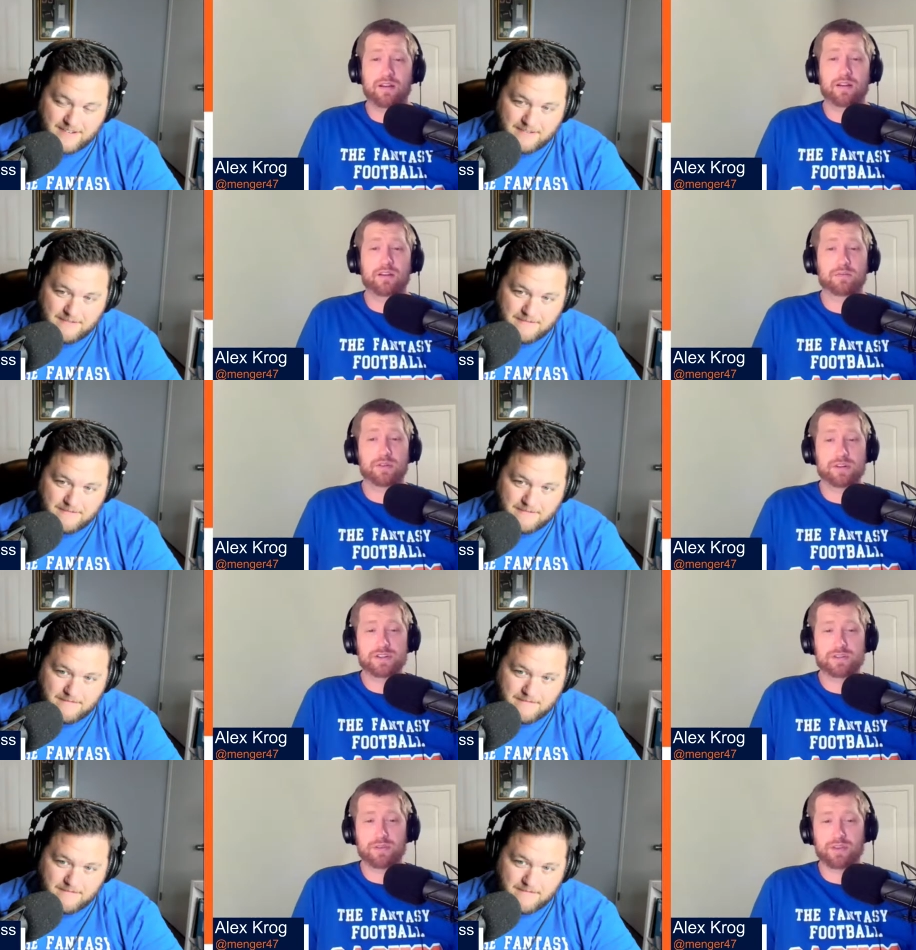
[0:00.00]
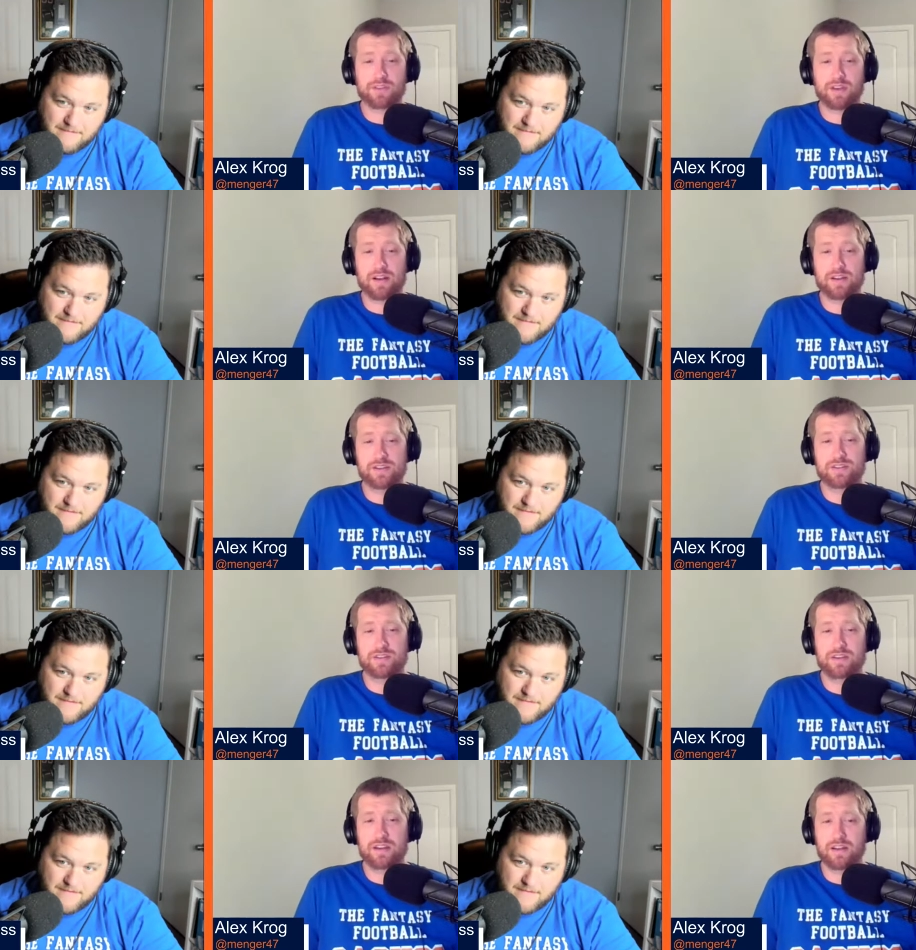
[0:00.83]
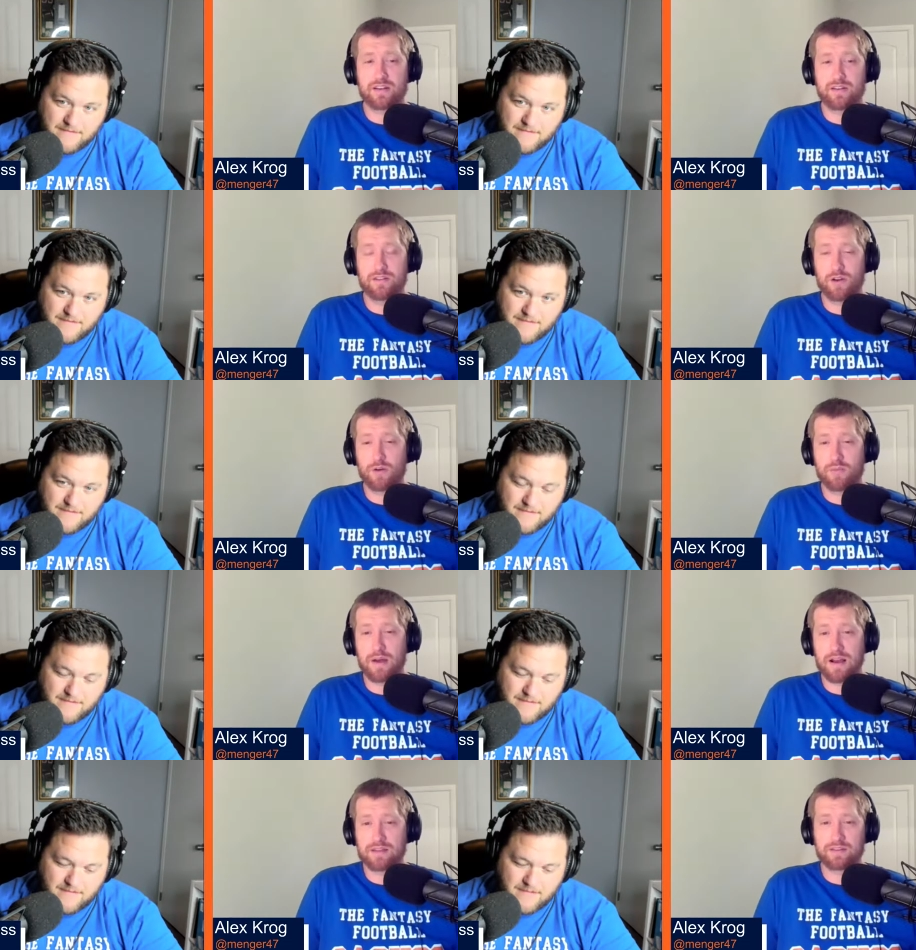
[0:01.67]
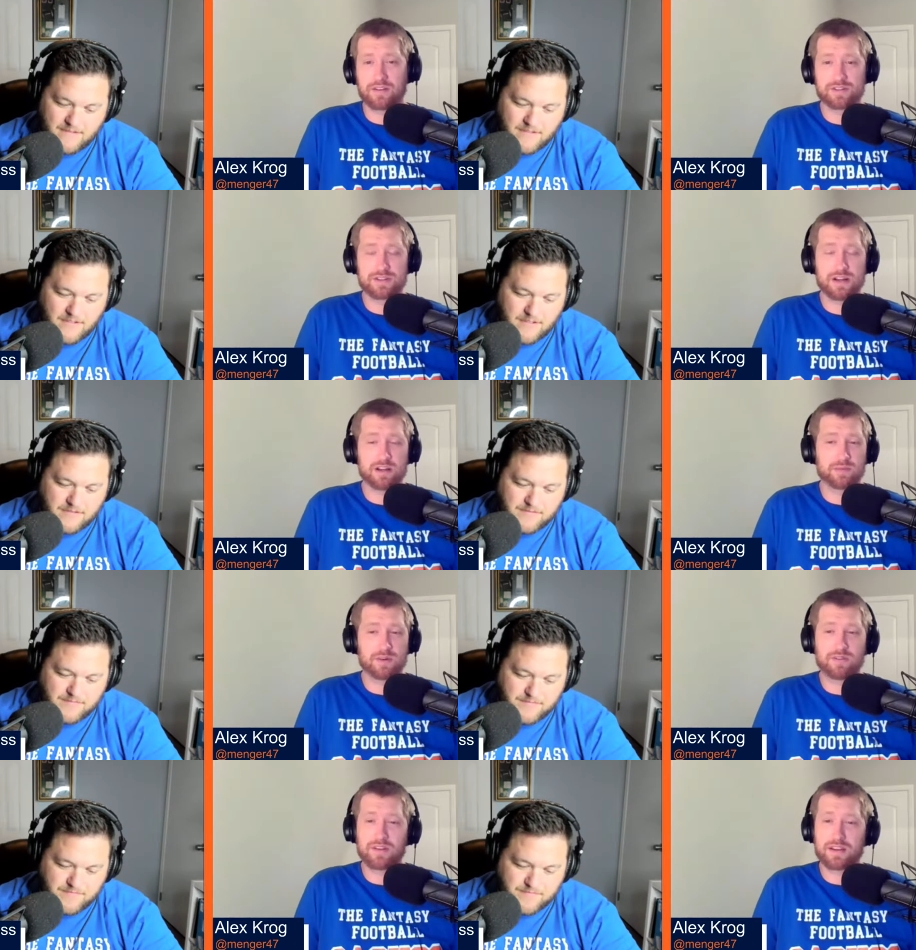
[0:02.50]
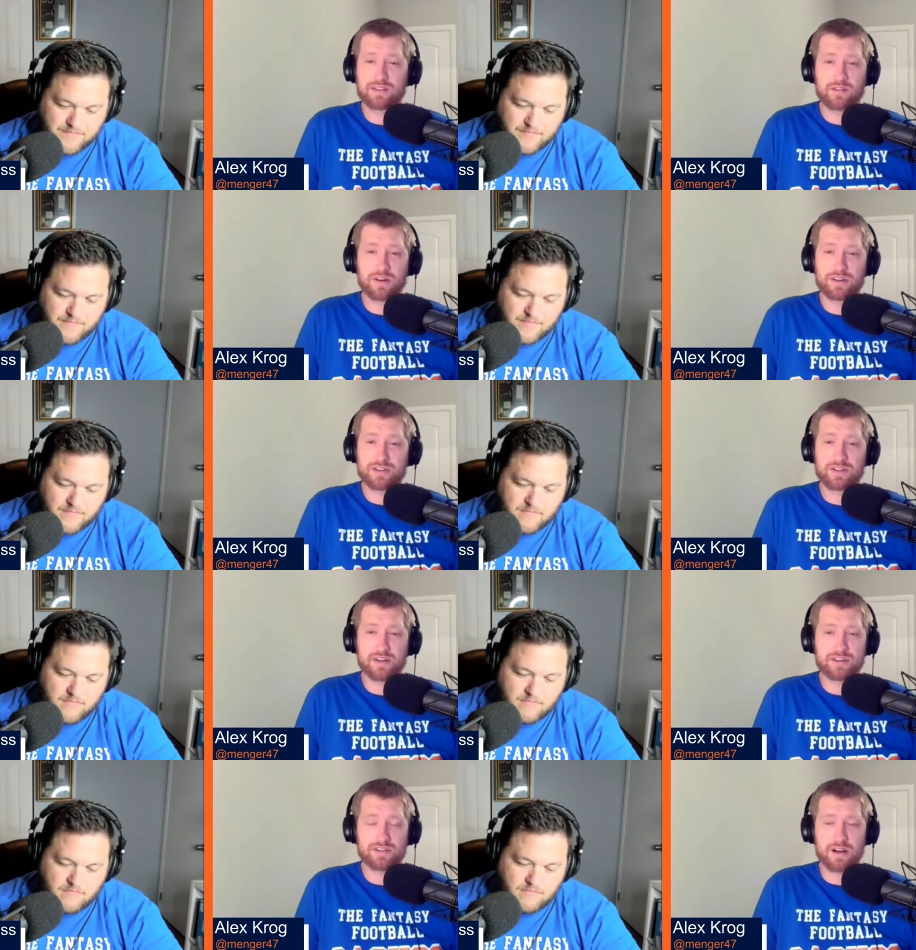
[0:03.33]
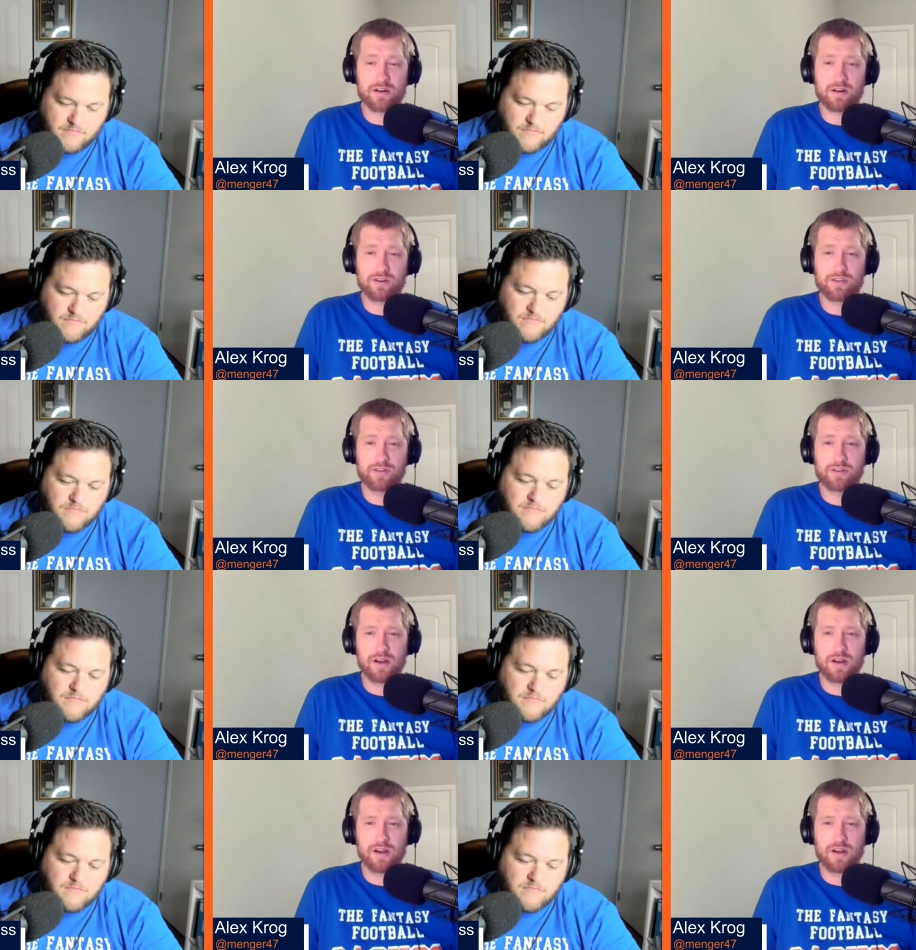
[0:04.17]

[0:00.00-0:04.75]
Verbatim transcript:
Speaker 1: completion percentage. He had no passing touchdowns, but if he gets a rushing touchdown or two,